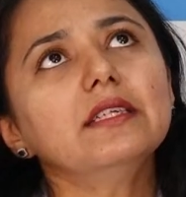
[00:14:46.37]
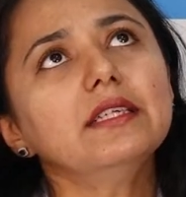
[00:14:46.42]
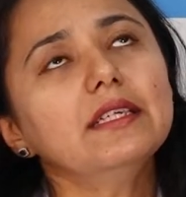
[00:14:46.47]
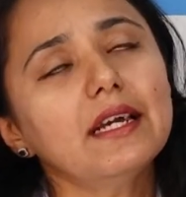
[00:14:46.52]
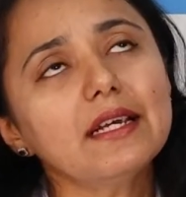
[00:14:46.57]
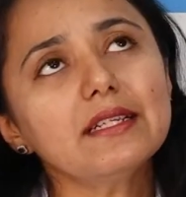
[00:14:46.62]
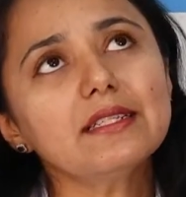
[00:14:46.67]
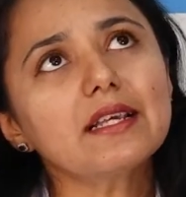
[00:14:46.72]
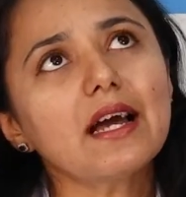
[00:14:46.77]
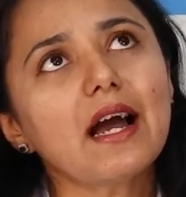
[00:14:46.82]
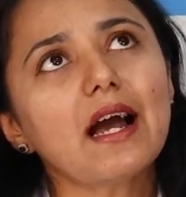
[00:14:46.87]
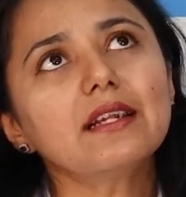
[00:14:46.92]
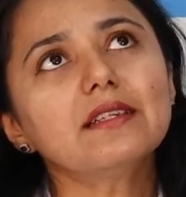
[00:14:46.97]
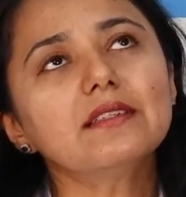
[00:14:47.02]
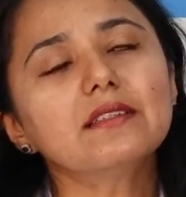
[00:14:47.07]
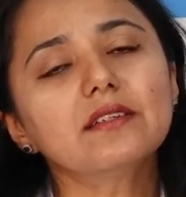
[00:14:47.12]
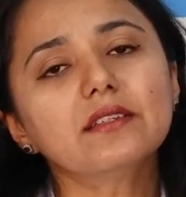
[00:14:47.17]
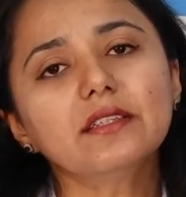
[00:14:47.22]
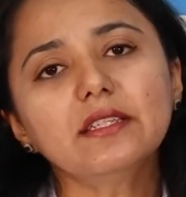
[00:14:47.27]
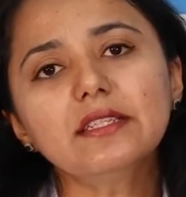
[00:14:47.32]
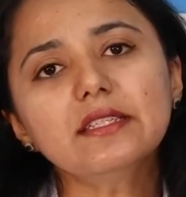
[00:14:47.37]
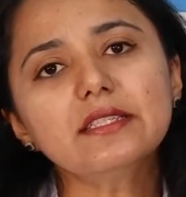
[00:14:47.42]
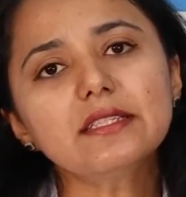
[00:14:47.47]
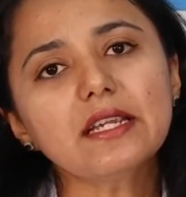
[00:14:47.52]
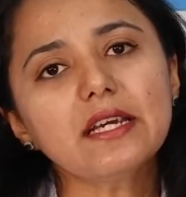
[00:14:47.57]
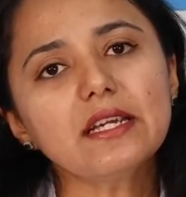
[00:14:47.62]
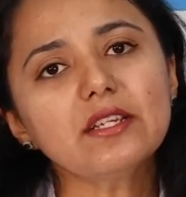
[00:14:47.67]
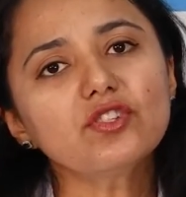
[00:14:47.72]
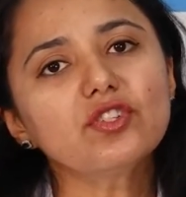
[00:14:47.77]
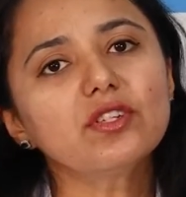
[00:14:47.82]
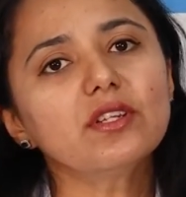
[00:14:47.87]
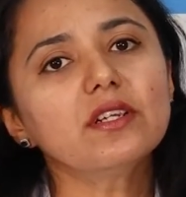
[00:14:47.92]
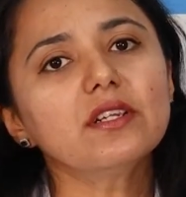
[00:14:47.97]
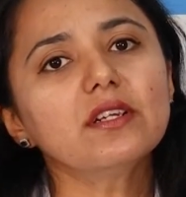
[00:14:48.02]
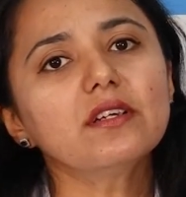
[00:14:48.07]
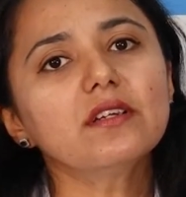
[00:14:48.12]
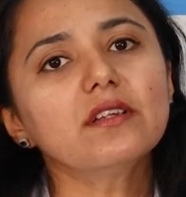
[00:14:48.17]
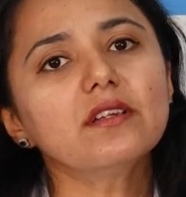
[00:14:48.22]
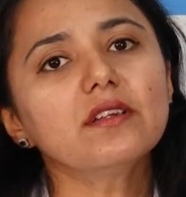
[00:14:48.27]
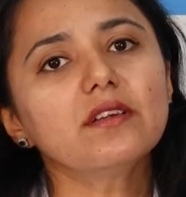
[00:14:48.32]
yes, at certain stage
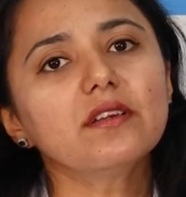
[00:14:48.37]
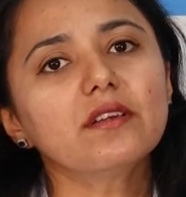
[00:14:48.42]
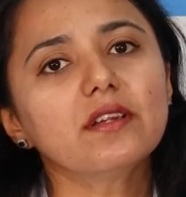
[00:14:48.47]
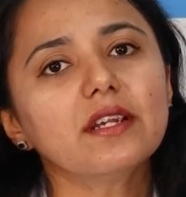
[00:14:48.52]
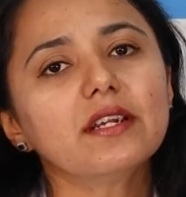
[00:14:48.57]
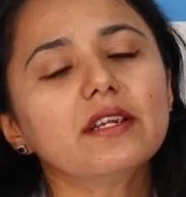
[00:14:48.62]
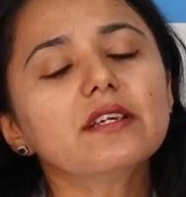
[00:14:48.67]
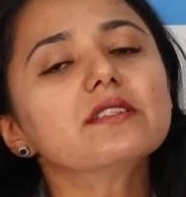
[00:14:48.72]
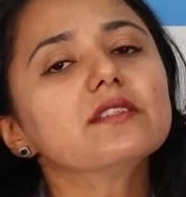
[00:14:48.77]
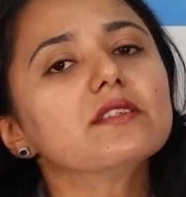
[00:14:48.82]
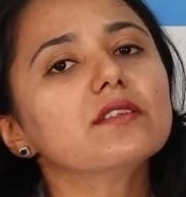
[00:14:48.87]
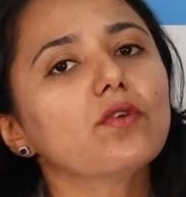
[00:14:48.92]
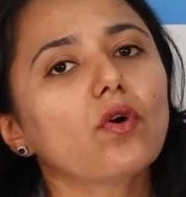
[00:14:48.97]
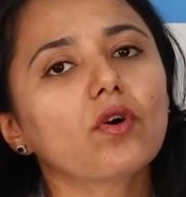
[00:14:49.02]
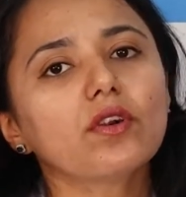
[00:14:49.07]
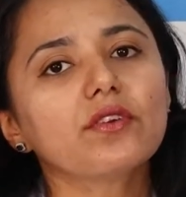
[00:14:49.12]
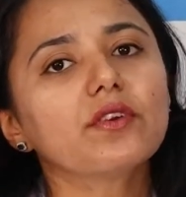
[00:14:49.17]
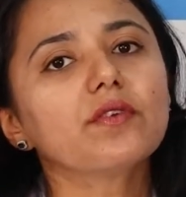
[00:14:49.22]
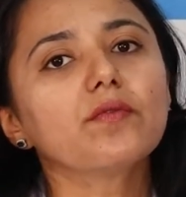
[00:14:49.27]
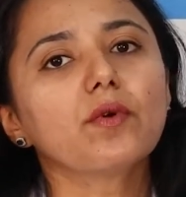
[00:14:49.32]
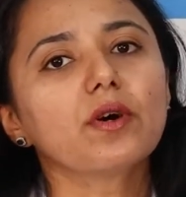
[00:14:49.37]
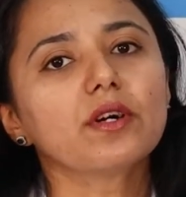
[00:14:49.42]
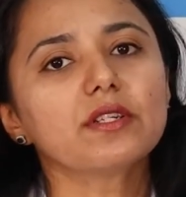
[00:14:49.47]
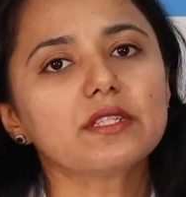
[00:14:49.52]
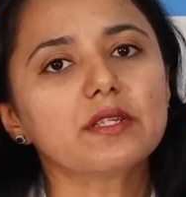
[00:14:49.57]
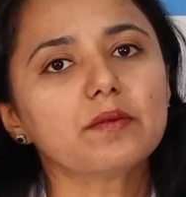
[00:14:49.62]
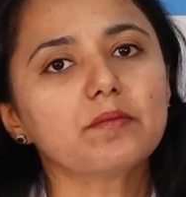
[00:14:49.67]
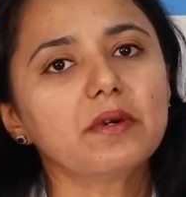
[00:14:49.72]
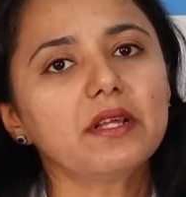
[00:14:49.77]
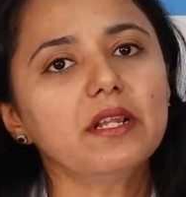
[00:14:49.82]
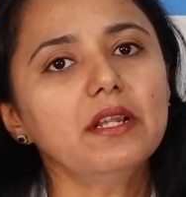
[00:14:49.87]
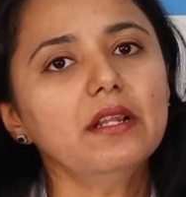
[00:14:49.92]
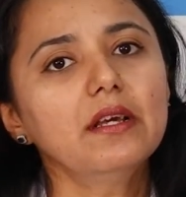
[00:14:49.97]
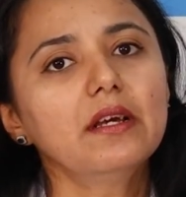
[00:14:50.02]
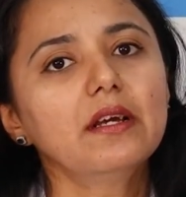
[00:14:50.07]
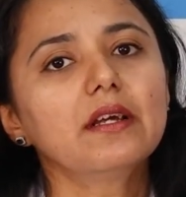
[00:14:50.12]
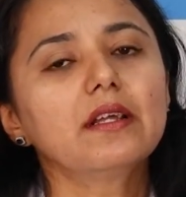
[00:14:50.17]
it is not reversible.